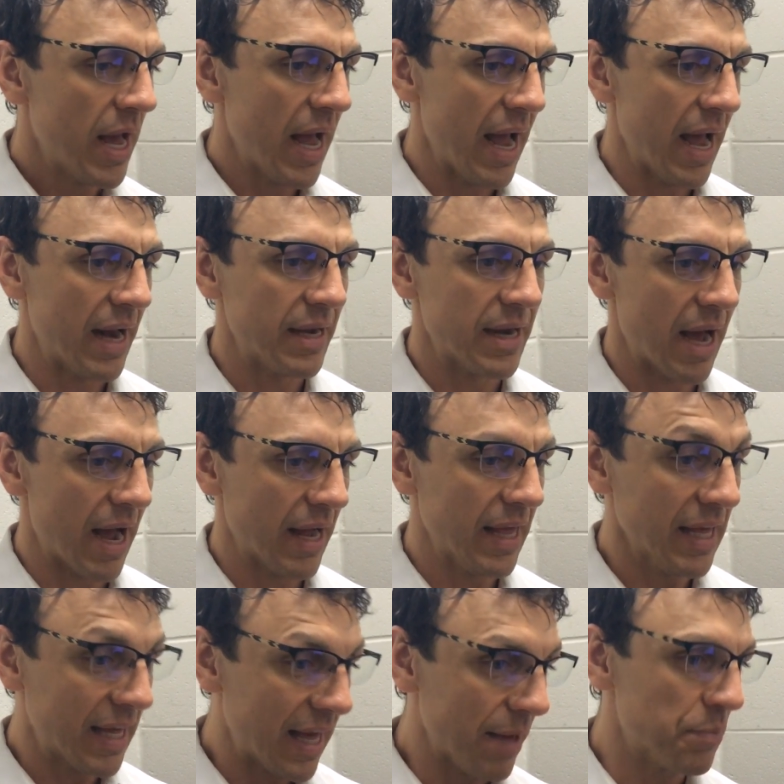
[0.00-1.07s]
and
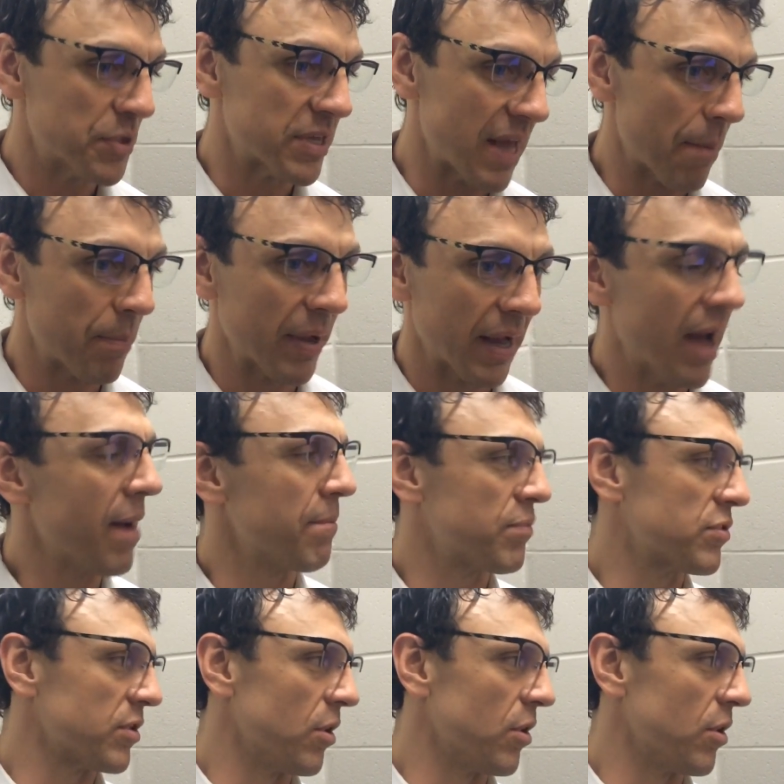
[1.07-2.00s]
he keeps stepping up.